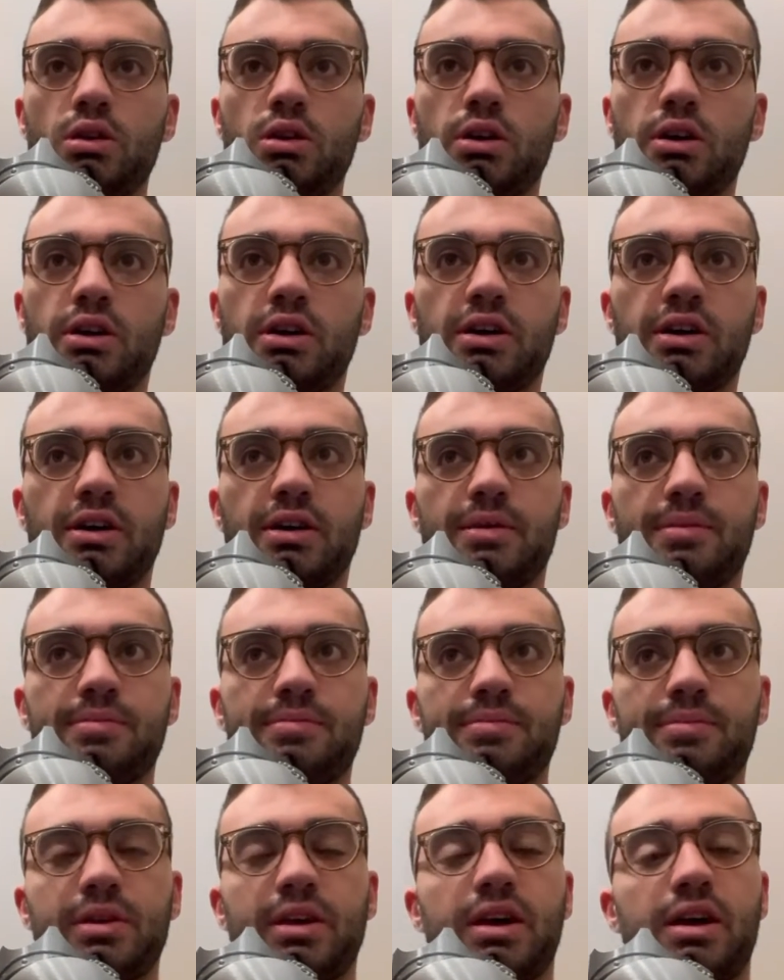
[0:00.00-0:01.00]

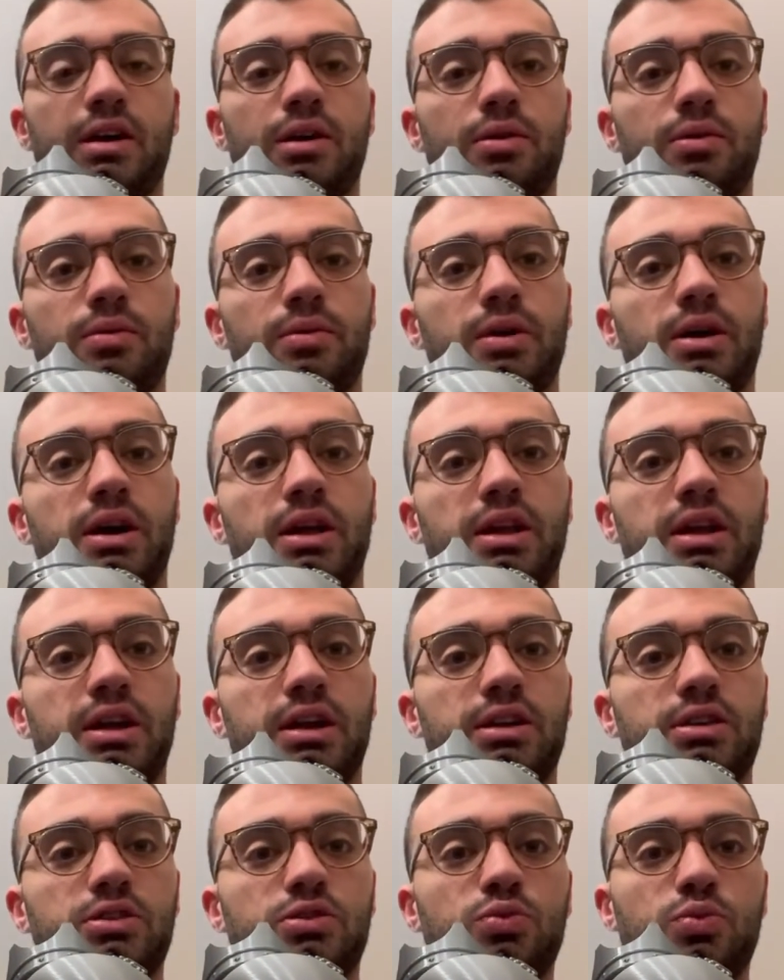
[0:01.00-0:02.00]
But yeah, heading
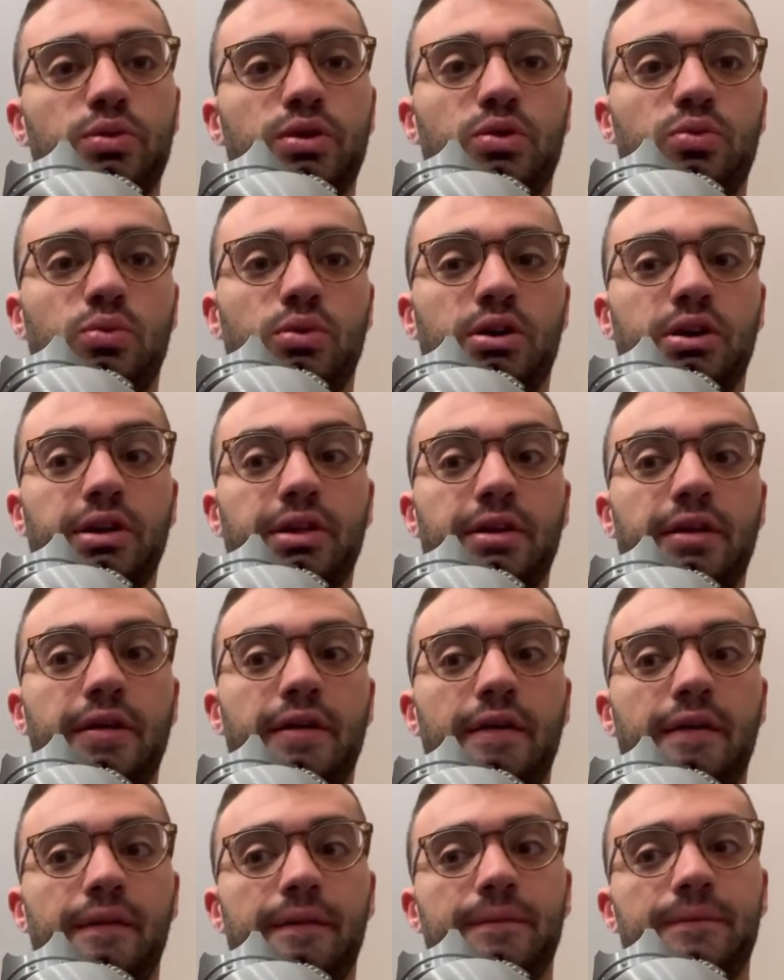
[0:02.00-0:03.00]
into week 1,
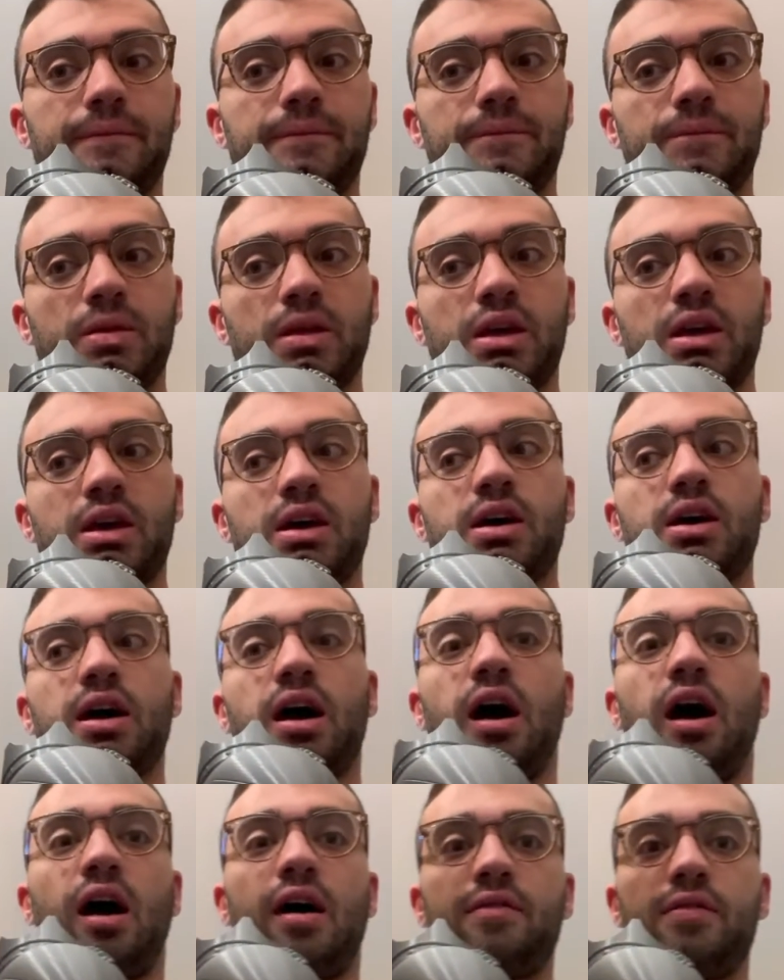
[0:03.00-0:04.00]

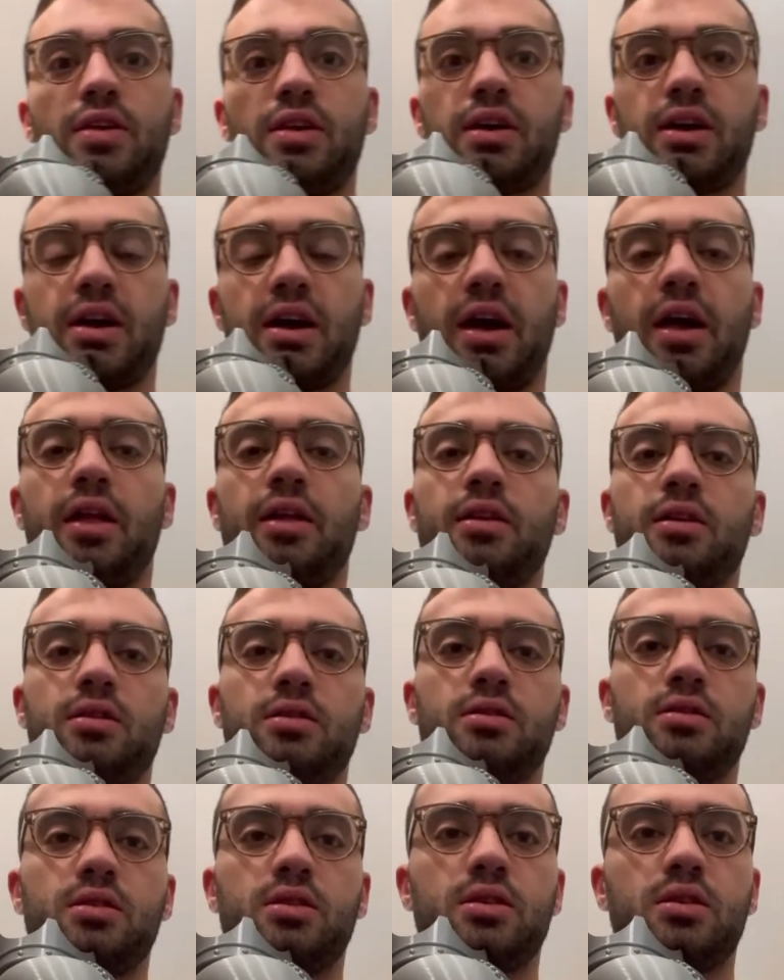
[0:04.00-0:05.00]
Avi again
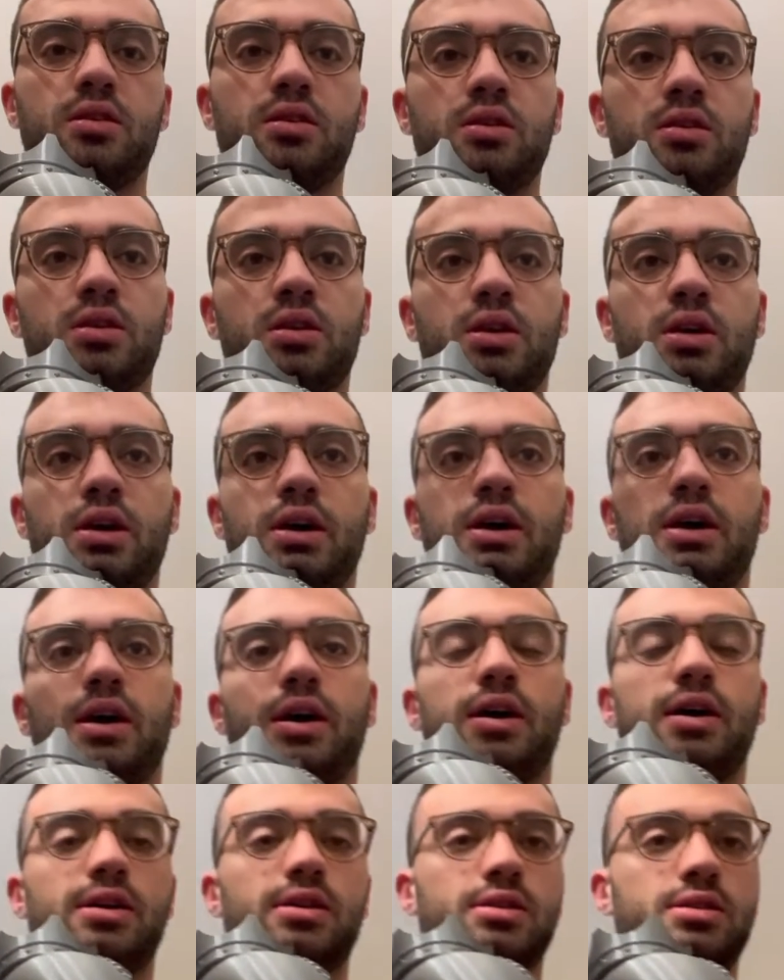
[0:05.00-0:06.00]

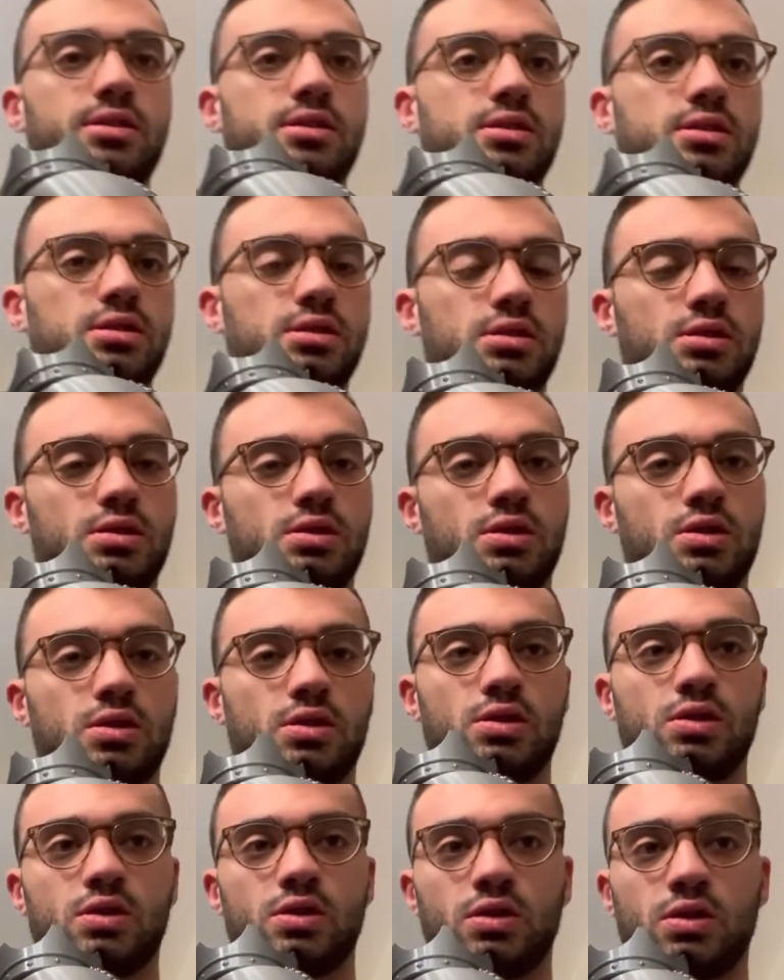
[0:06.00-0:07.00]
is
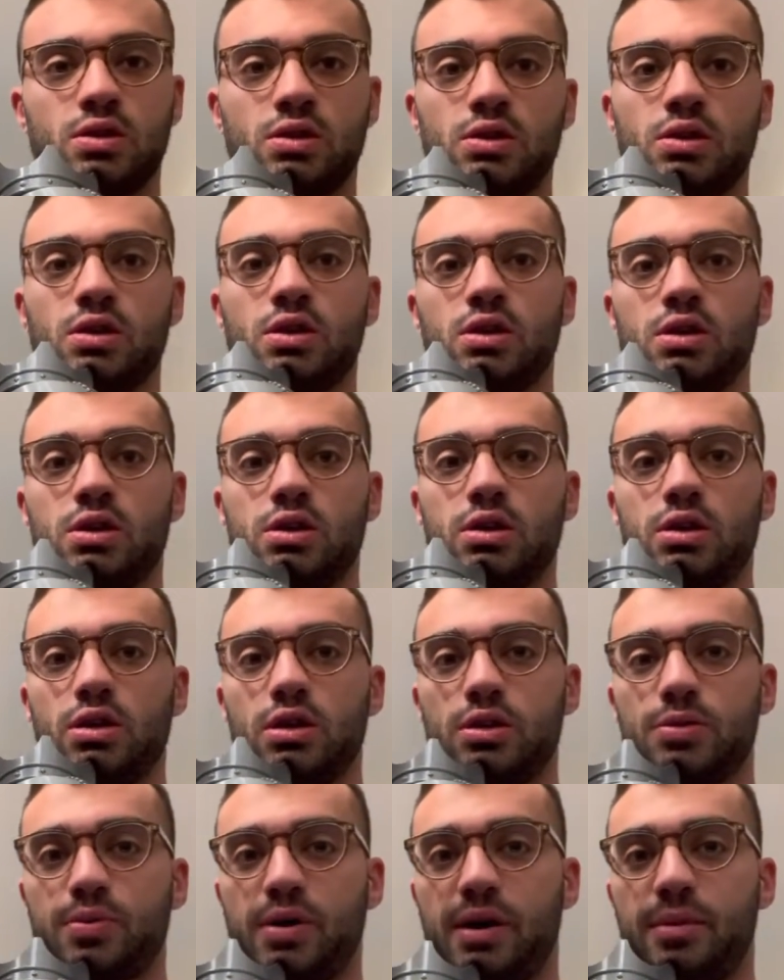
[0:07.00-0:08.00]

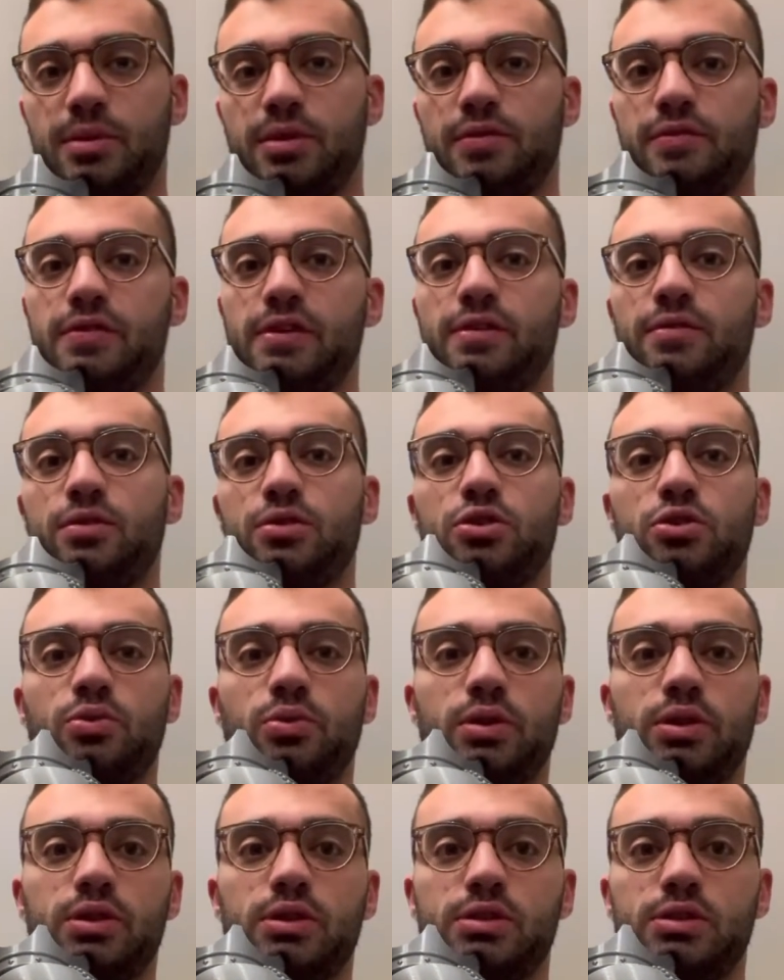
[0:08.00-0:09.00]
probably the favorite to
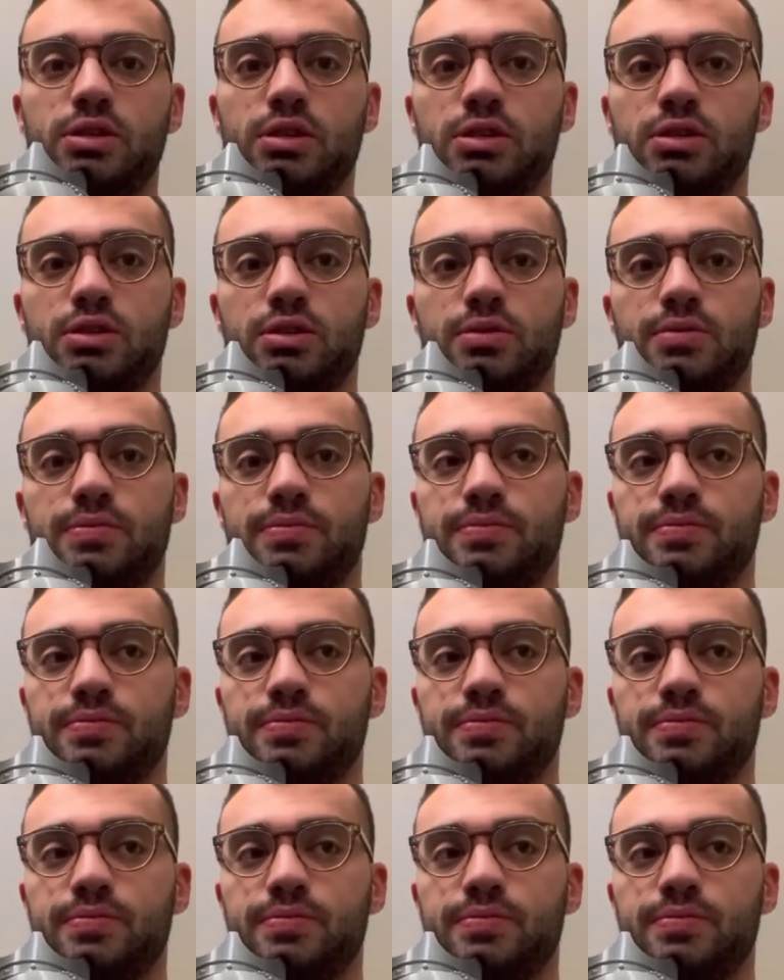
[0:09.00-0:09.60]
win this season.